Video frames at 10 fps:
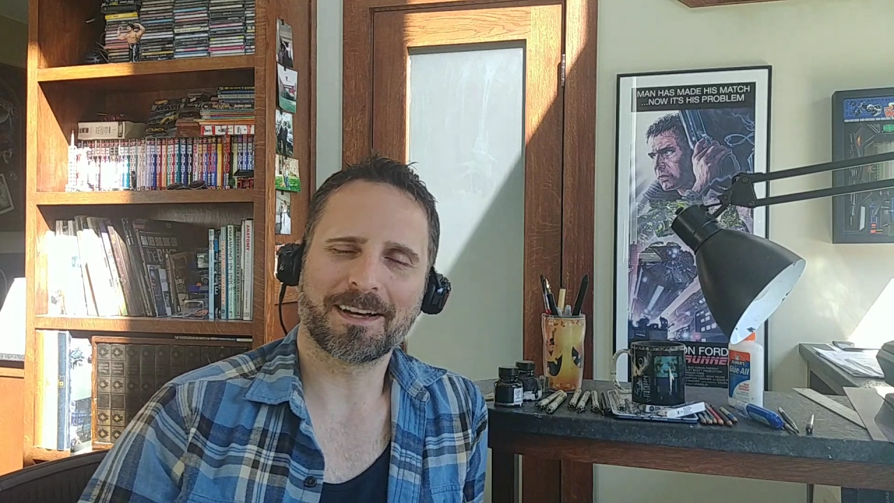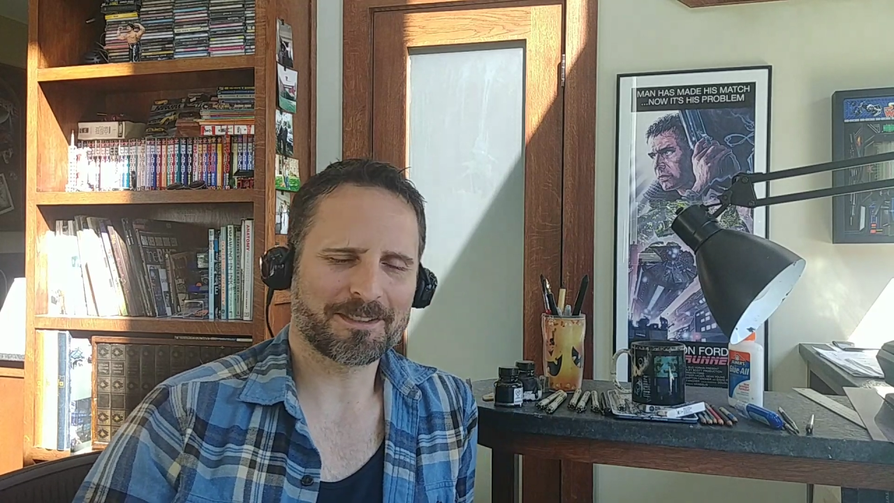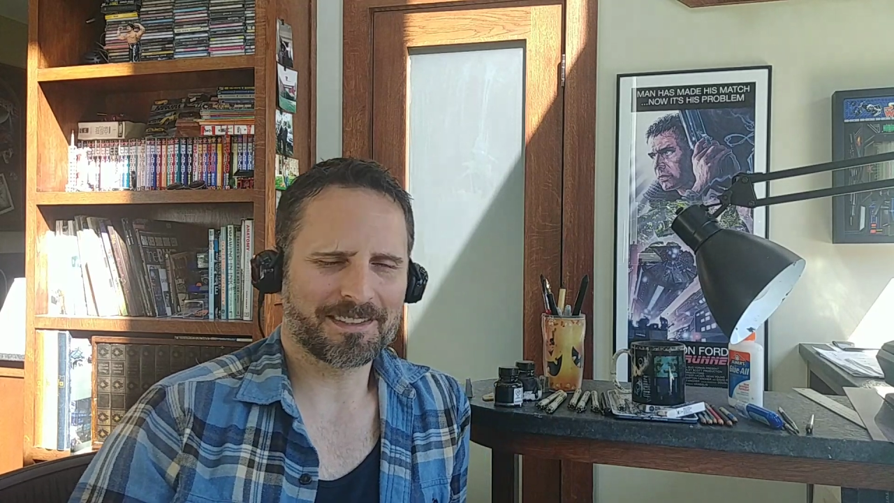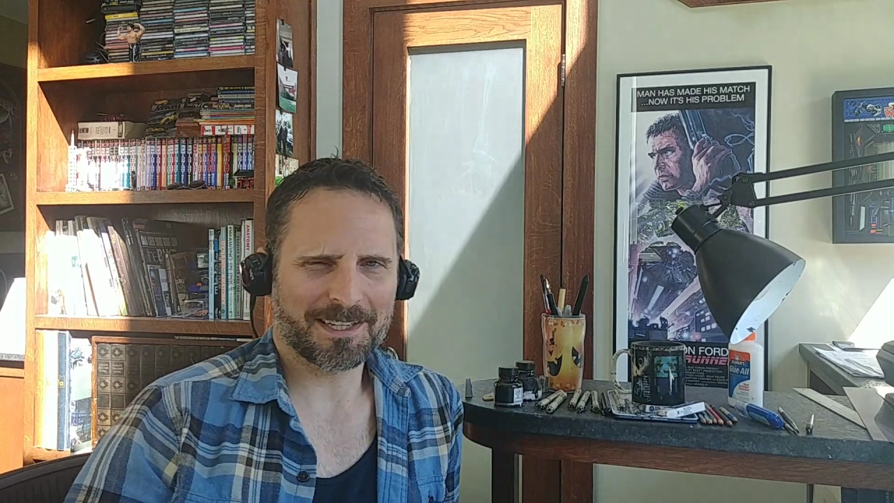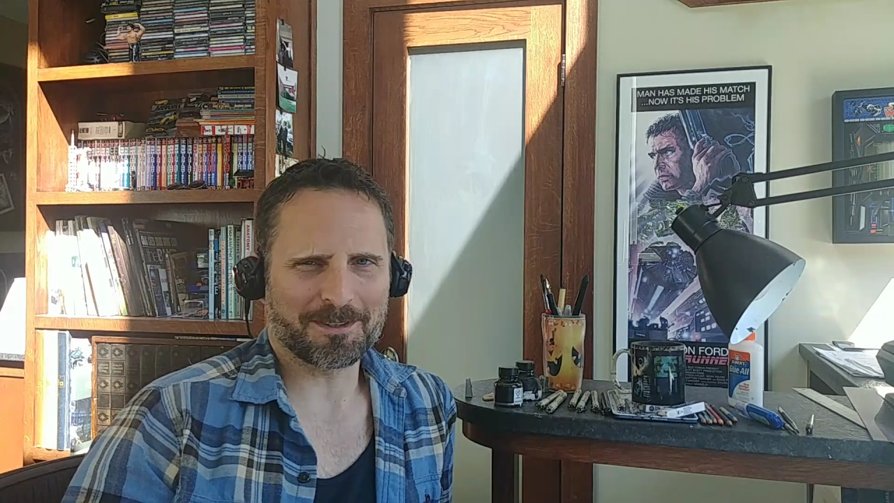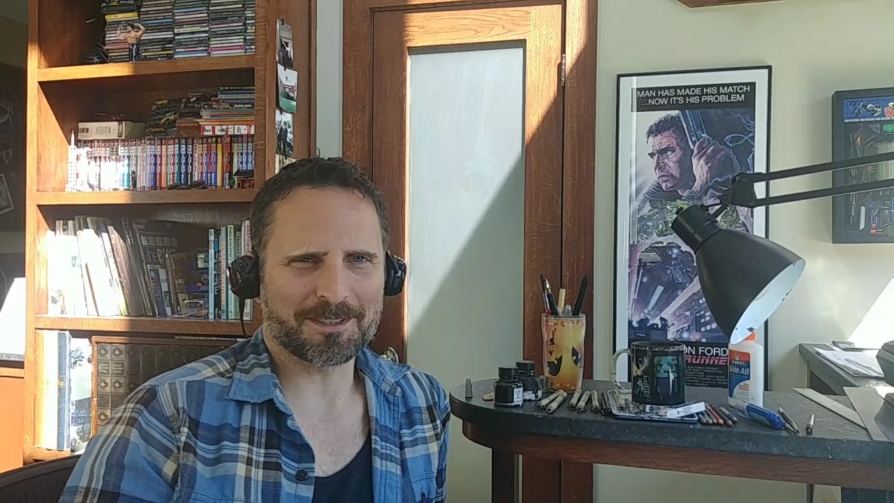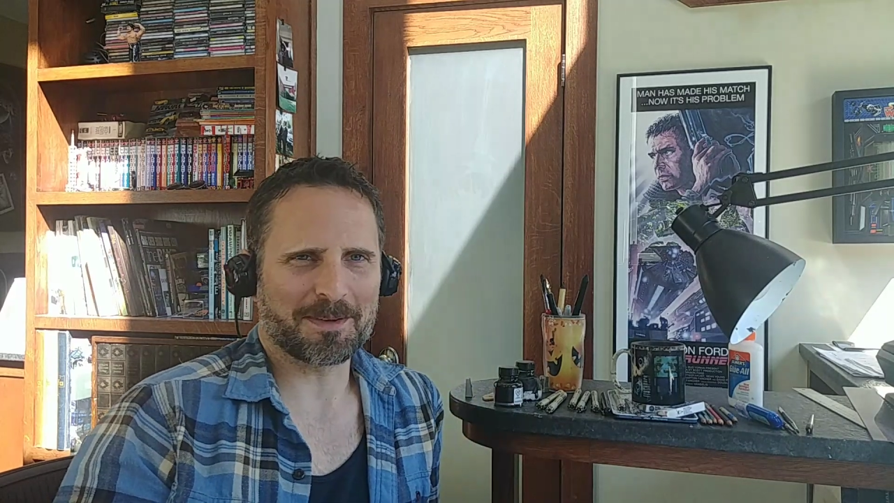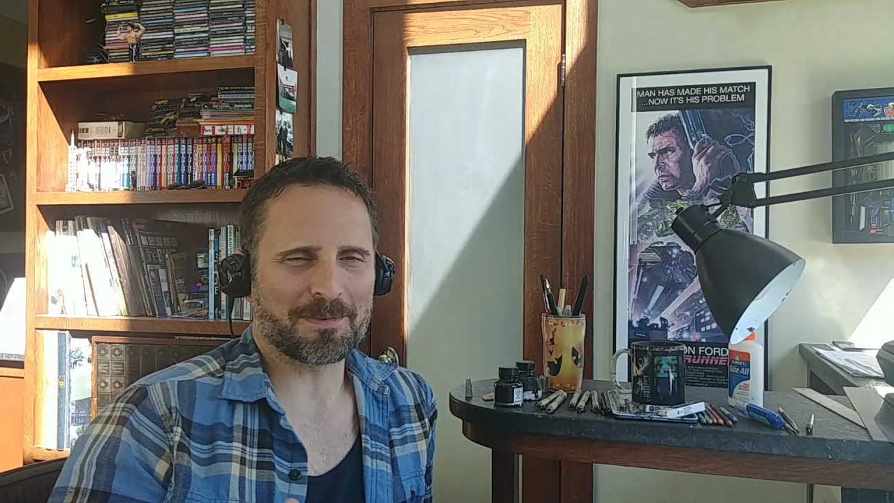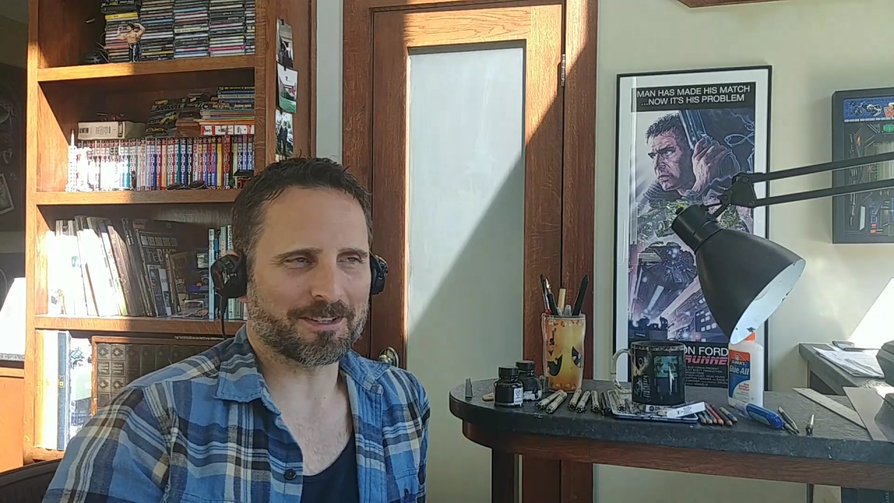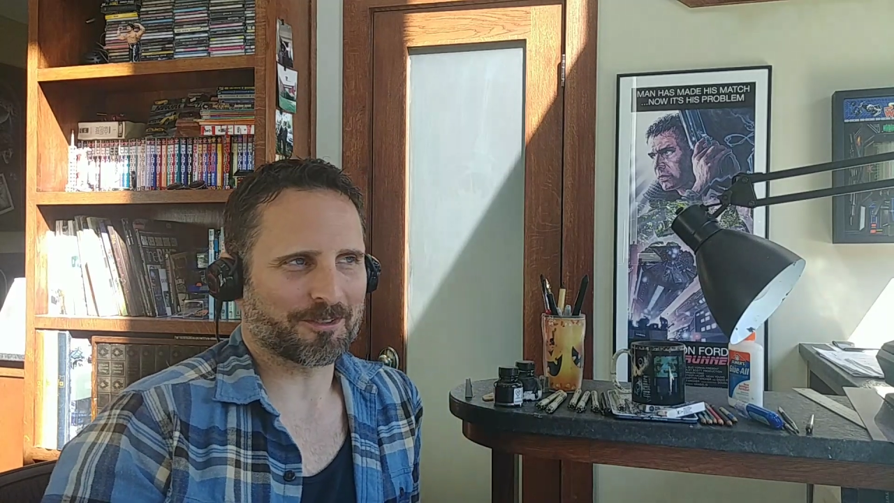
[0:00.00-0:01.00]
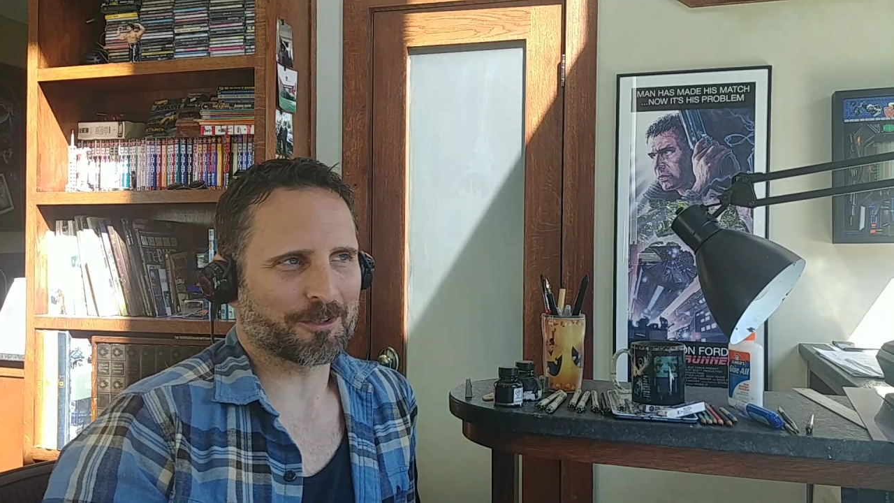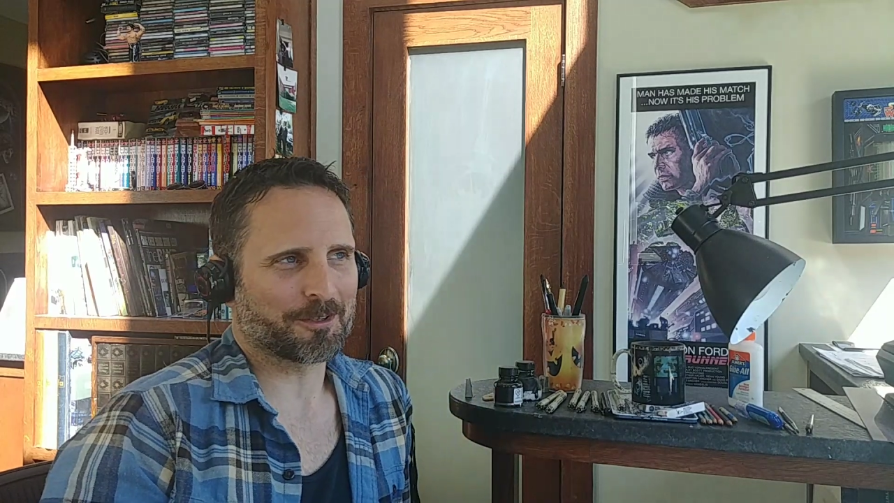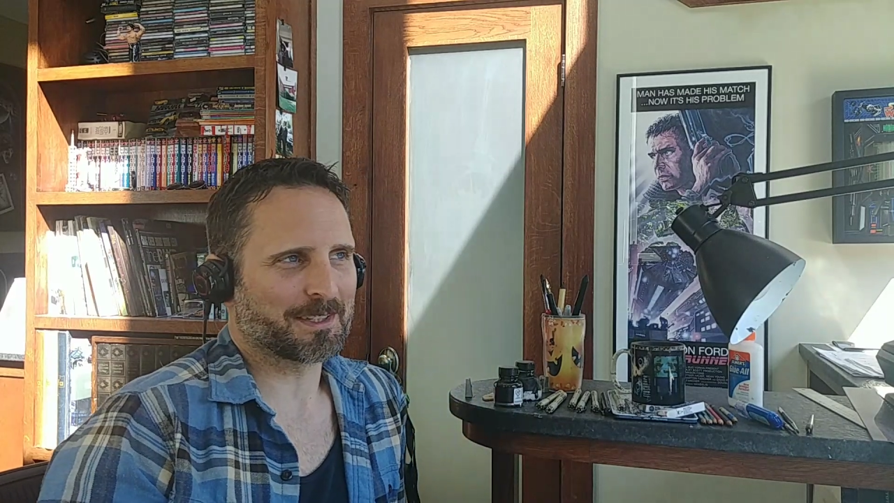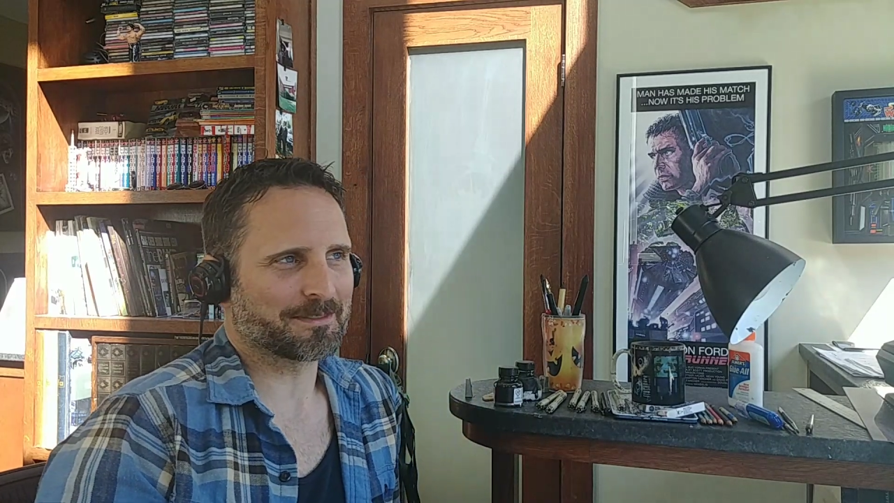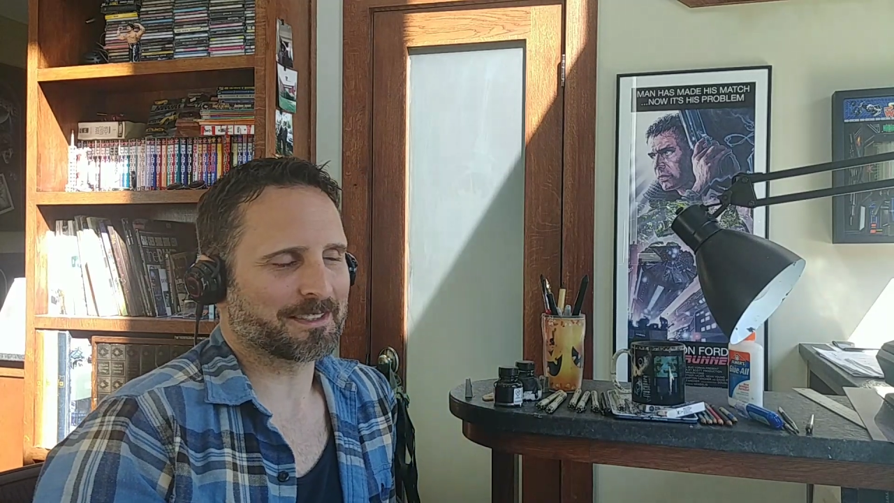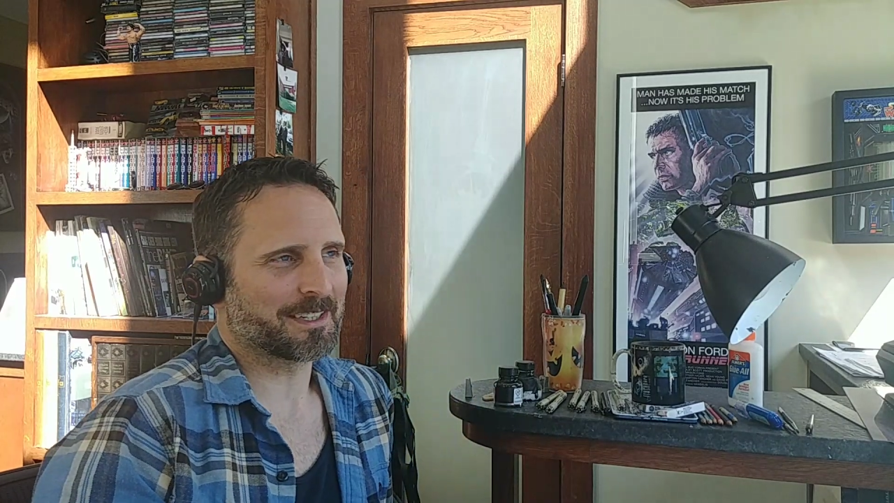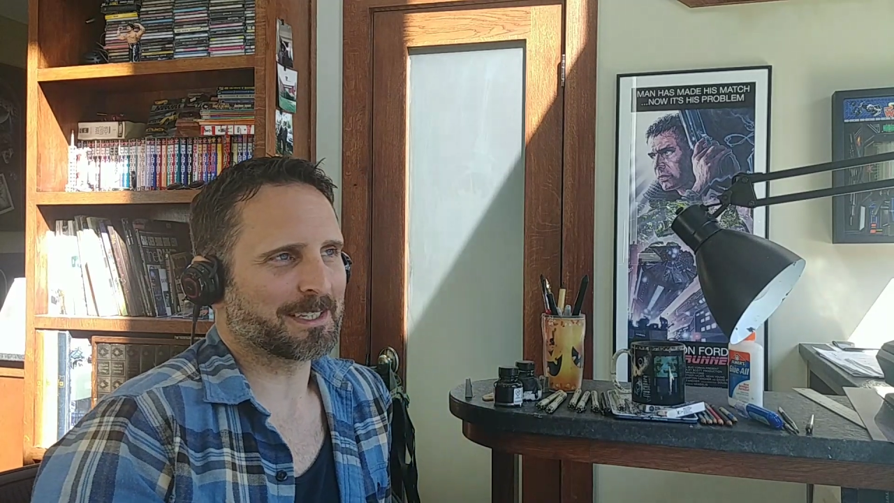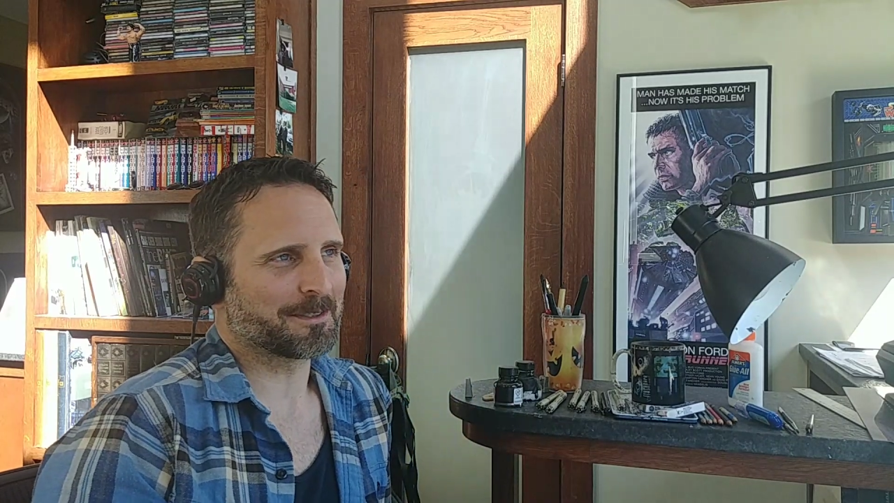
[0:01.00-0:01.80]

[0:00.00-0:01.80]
I think I was keeping a journal every day,